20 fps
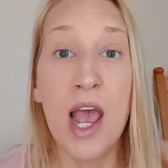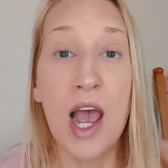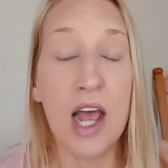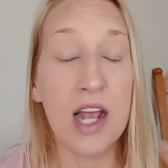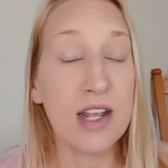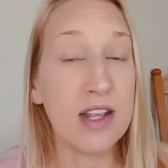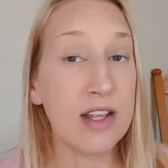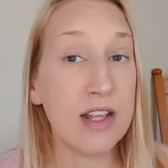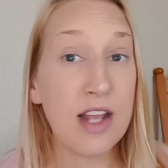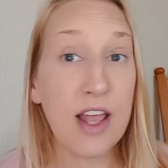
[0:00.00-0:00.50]

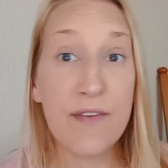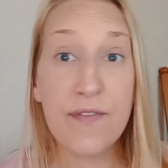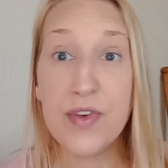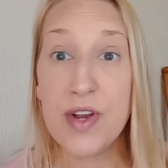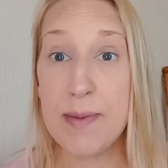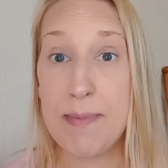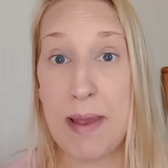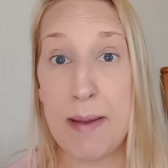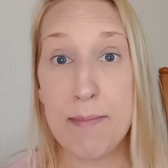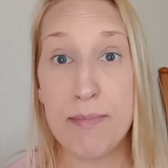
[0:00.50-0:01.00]
A
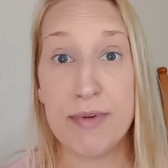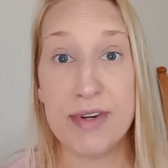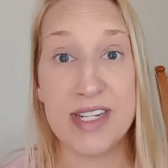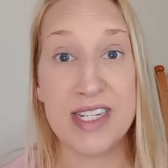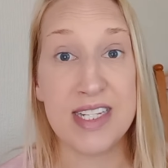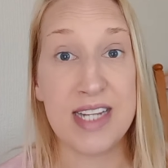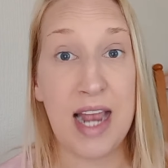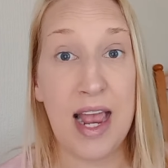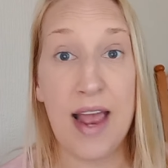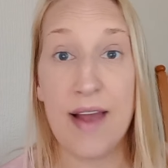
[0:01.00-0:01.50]
lovely member of
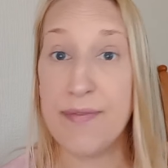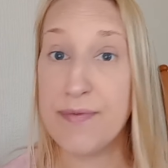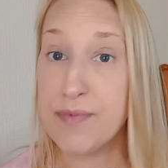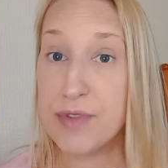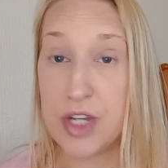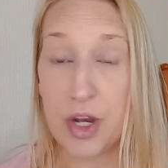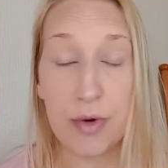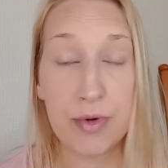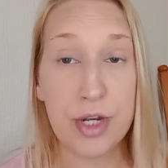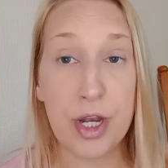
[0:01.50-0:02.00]
staff,
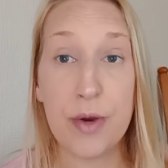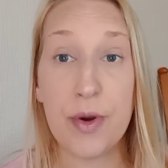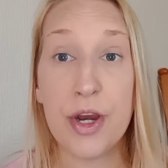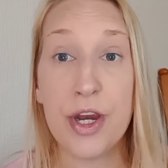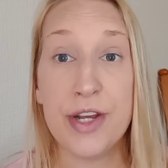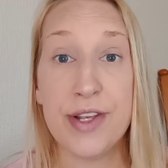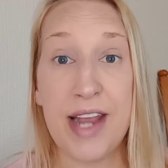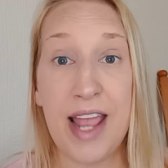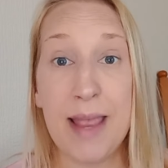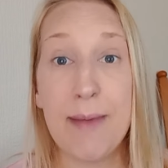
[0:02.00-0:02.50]
don't know
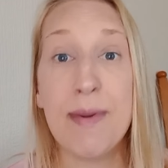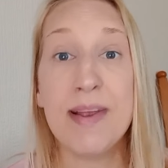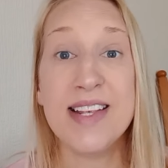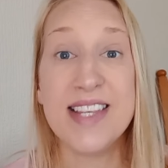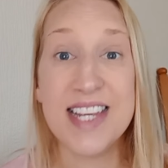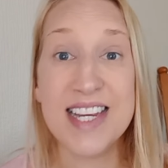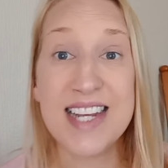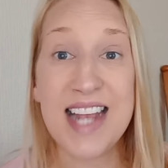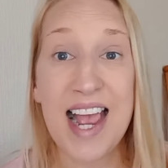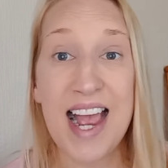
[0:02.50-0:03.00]
her name,
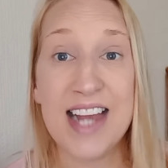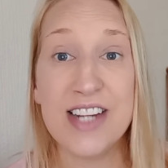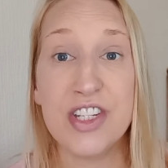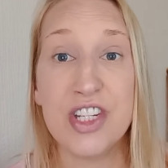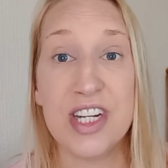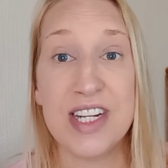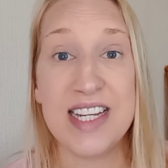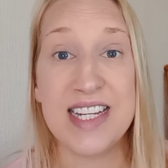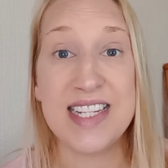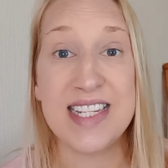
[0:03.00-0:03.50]
did
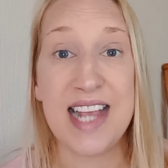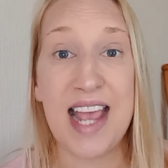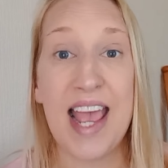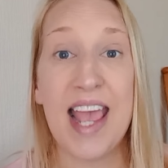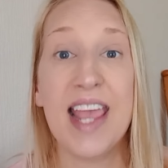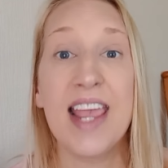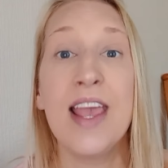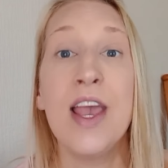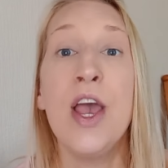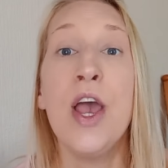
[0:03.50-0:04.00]
actually
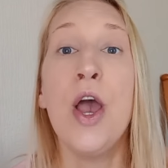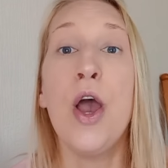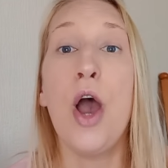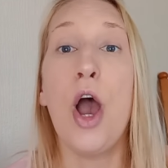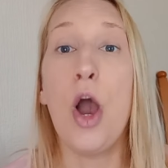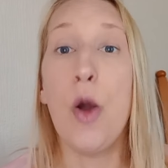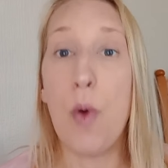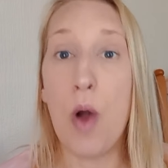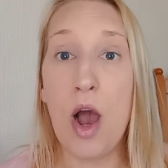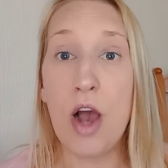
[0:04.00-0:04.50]
say,
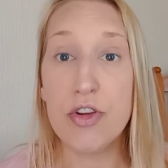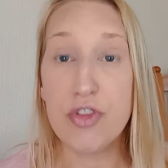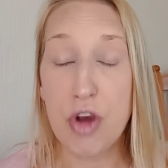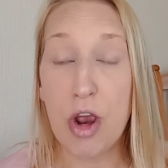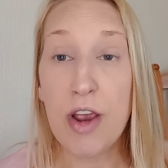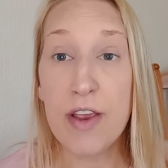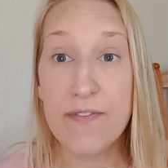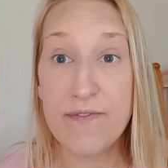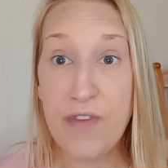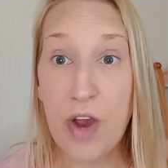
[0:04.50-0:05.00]
oh, I'll
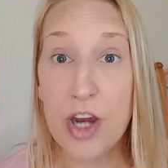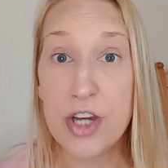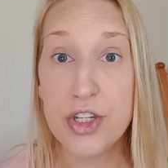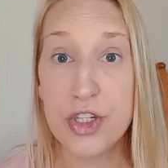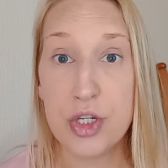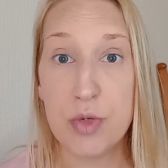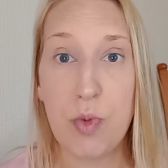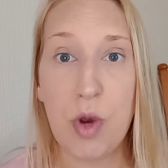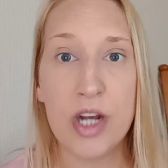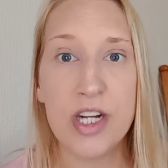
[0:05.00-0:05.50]
try and
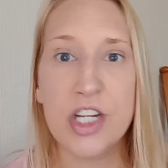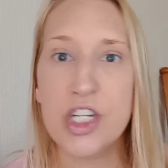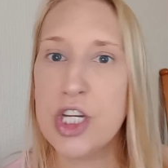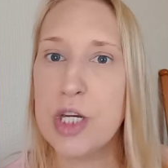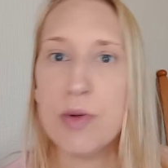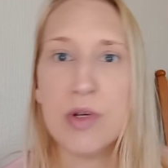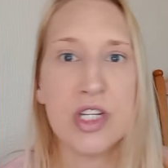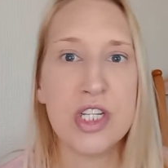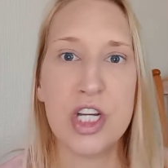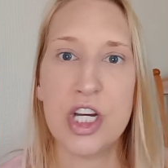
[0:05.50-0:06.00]
find you one. And
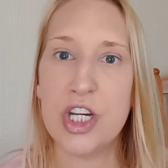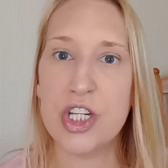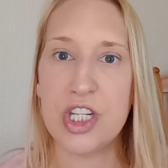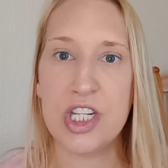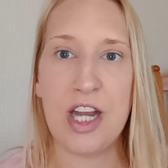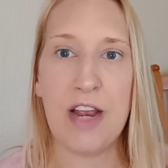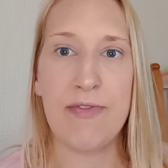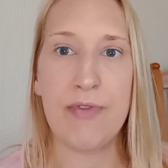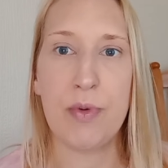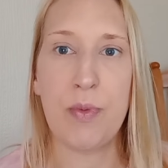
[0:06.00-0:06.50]
she was
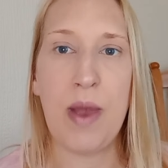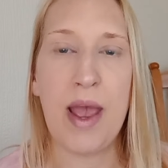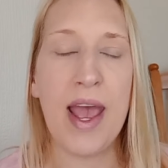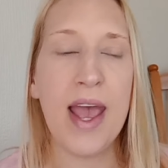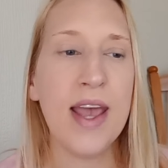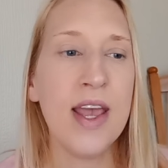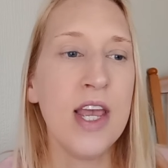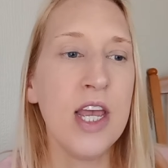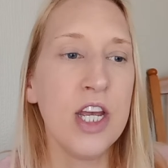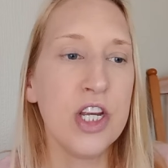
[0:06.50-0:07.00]
searching
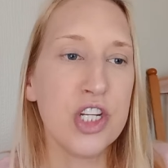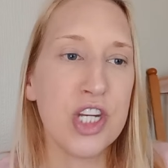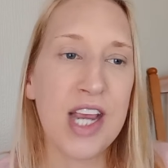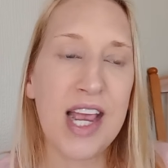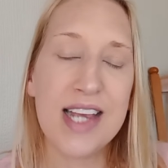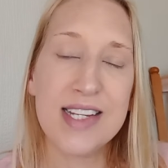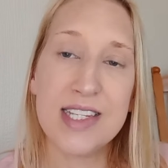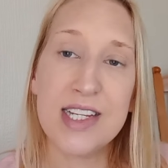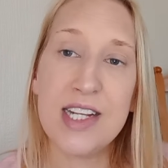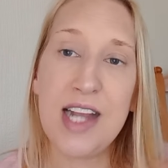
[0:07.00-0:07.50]
everywhere. She
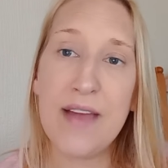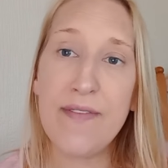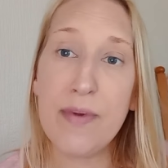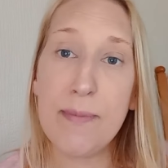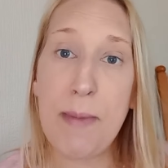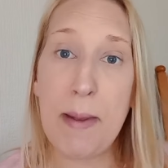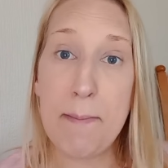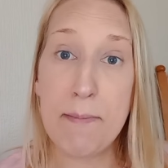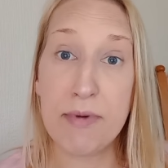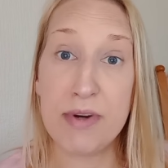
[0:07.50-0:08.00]
asked another
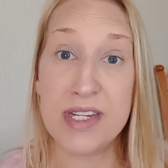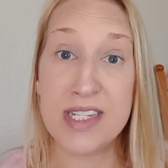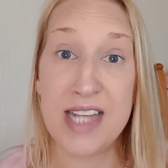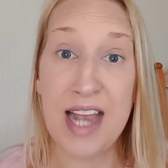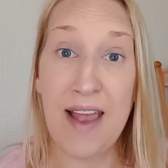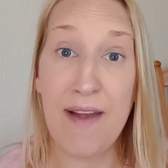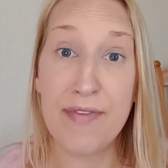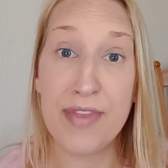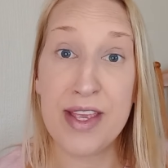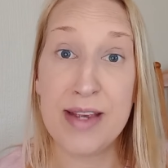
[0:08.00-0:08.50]
member of
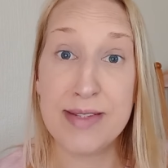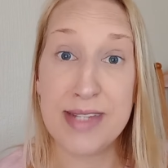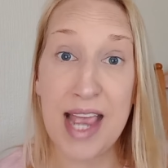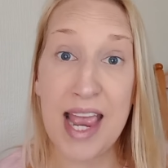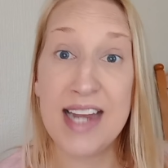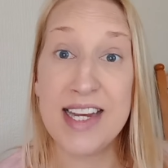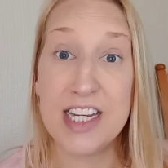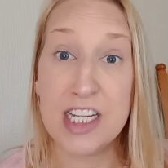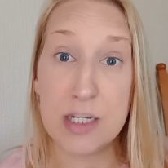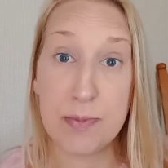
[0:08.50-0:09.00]
staff if there's
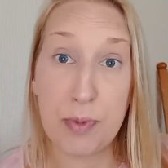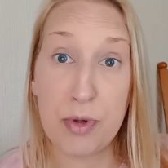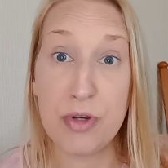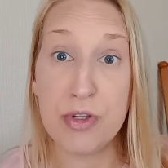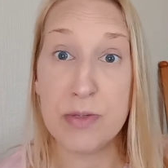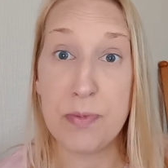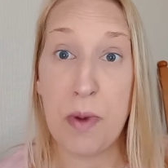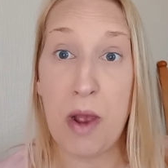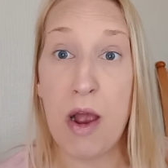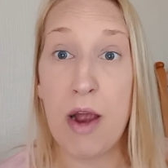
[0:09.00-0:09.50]
any
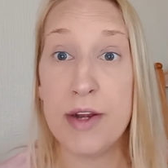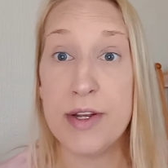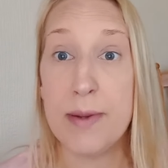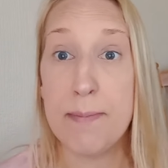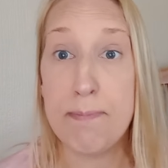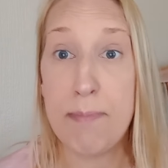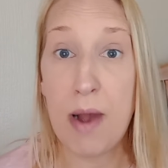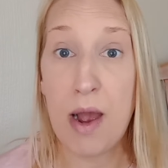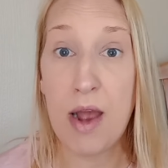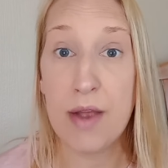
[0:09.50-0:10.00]
spoons behind the
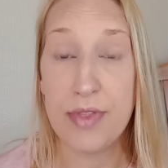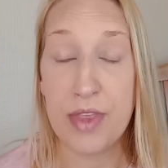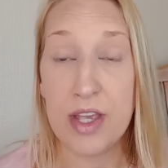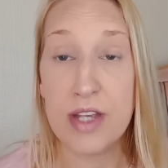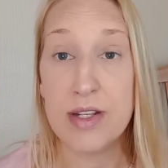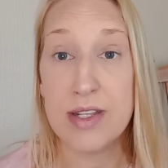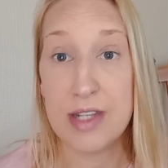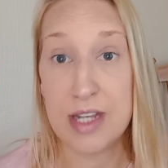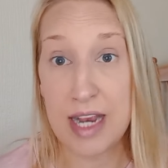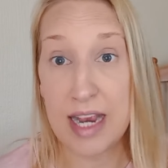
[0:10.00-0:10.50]
bar
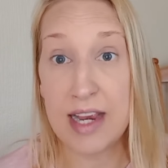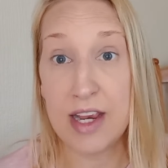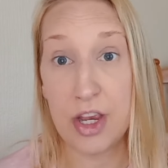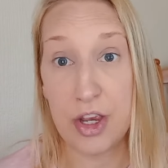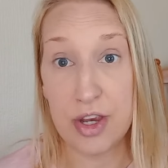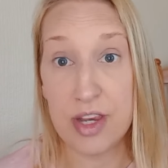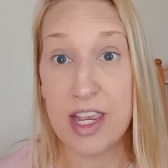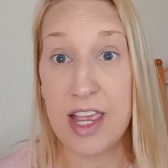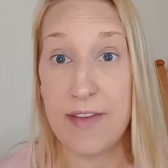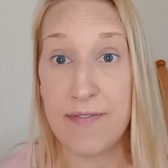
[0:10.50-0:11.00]
that they
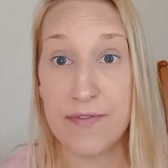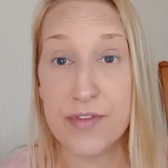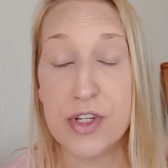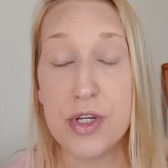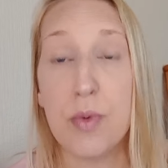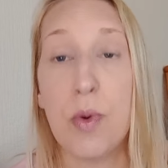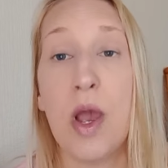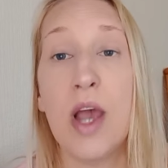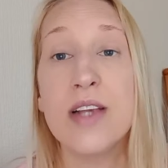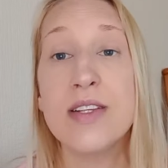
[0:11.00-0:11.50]
could give
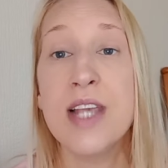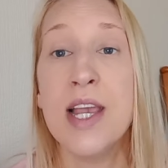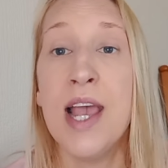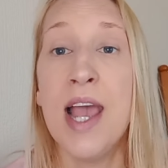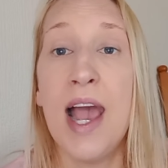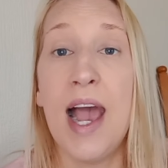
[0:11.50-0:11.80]
to us.